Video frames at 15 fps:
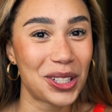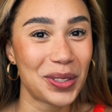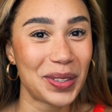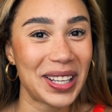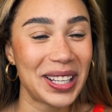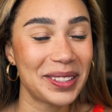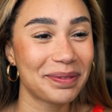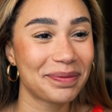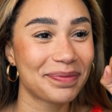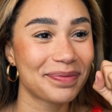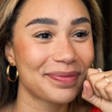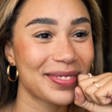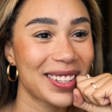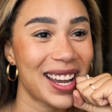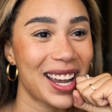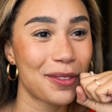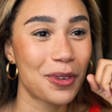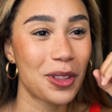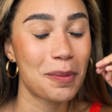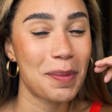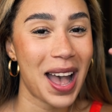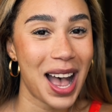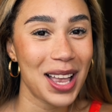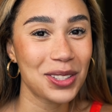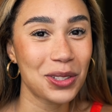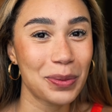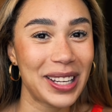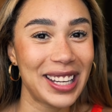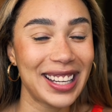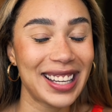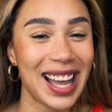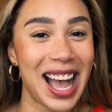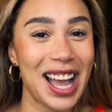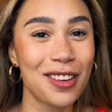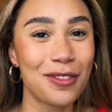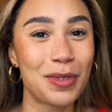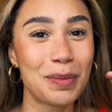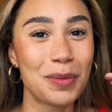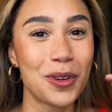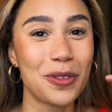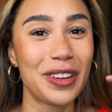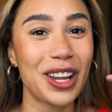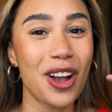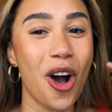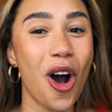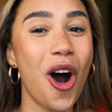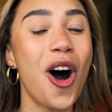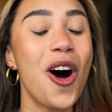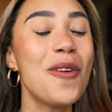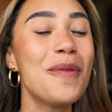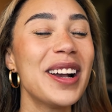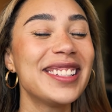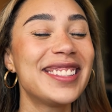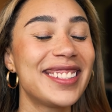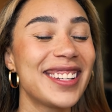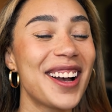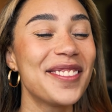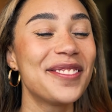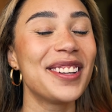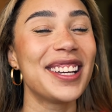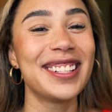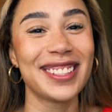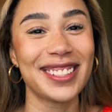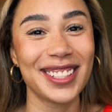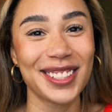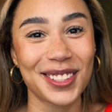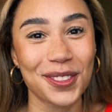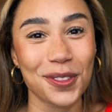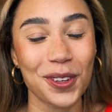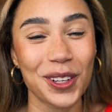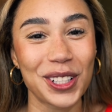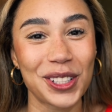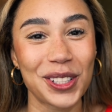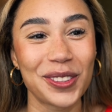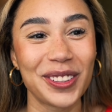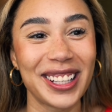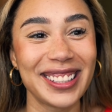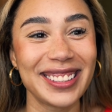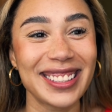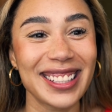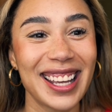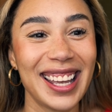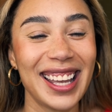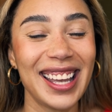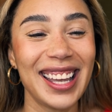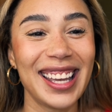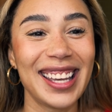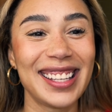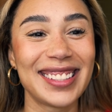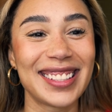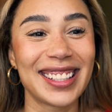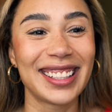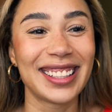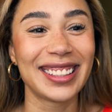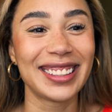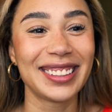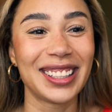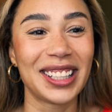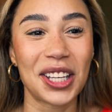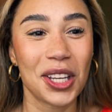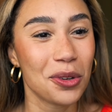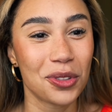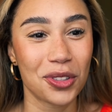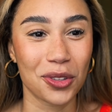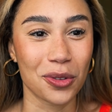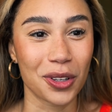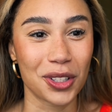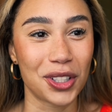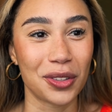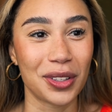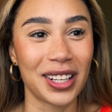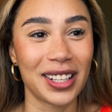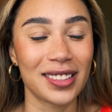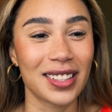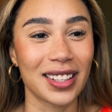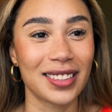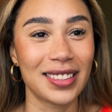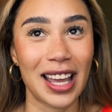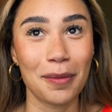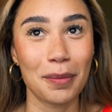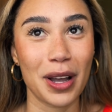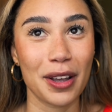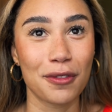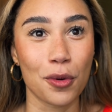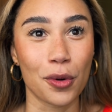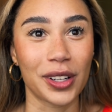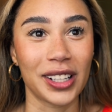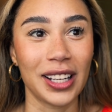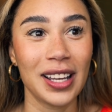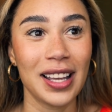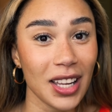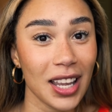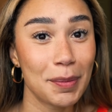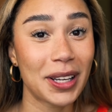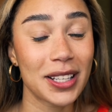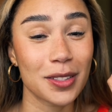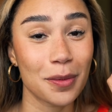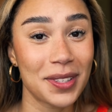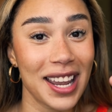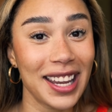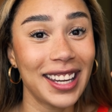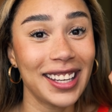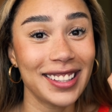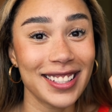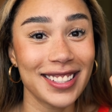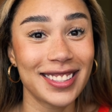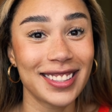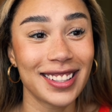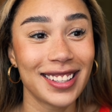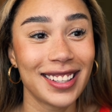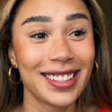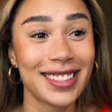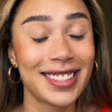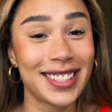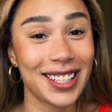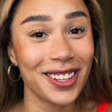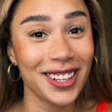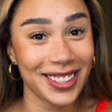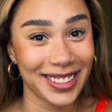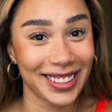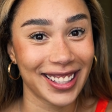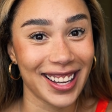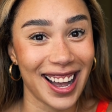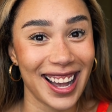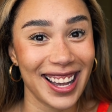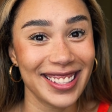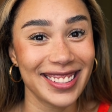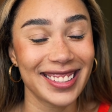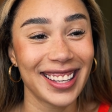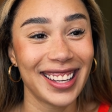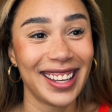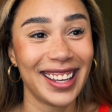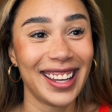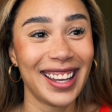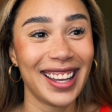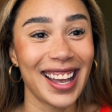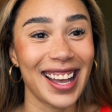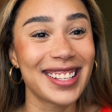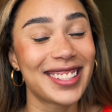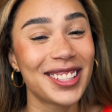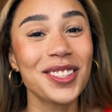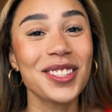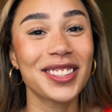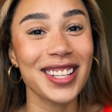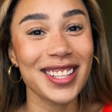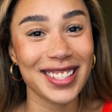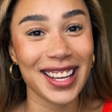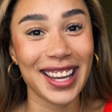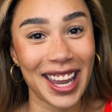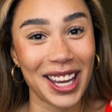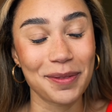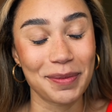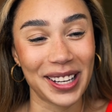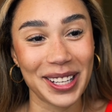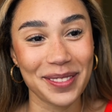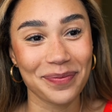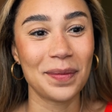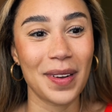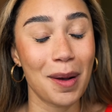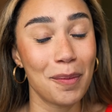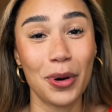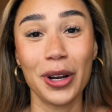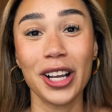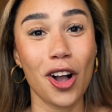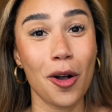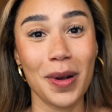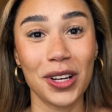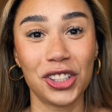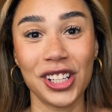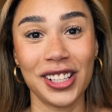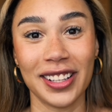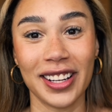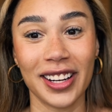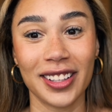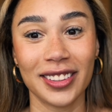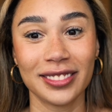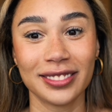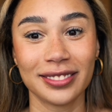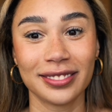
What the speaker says: unit, and for the past week, I've been moving all my stuff into this storage unit. It's a huge storage unit. It's like 10 by 40 because I'm taking this seriously, guys, as seriously as I can be. I'm putting all my shit in there.